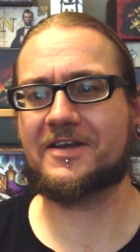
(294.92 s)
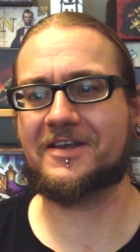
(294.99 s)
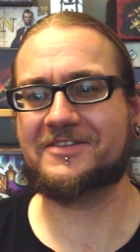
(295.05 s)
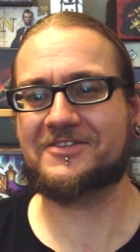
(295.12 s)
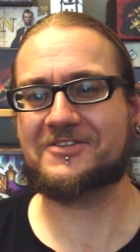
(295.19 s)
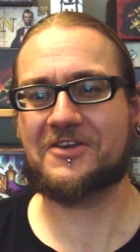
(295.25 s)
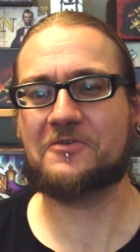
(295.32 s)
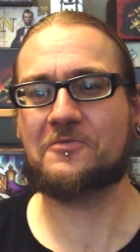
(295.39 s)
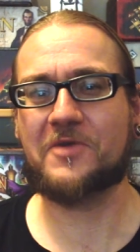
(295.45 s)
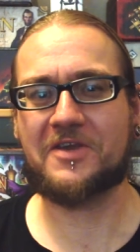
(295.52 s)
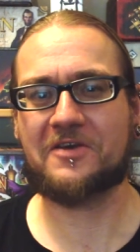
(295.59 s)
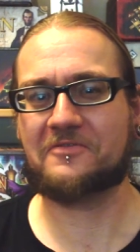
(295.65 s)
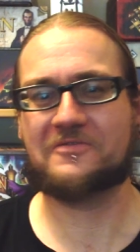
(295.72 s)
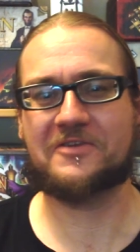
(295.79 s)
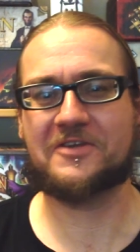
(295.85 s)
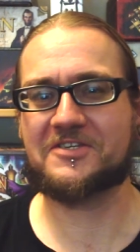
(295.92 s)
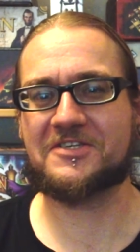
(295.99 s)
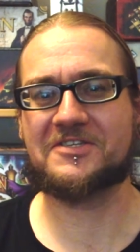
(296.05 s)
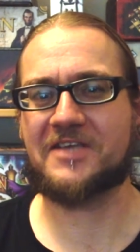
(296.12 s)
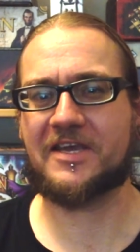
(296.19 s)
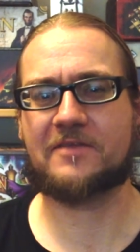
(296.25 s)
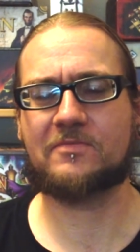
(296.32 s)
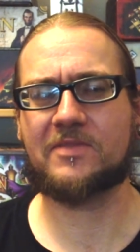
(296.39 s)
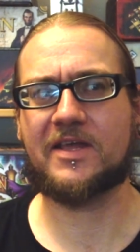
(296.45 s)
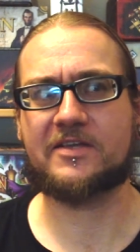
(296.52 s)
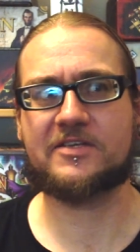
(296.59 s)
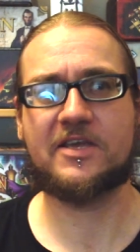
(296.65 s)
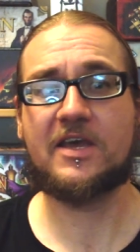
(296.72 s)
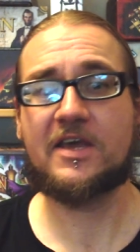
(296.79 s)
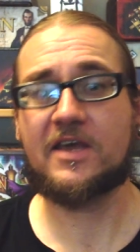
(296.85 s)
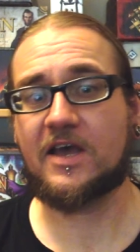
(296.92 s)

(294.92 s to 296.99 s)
and so we got first and second place.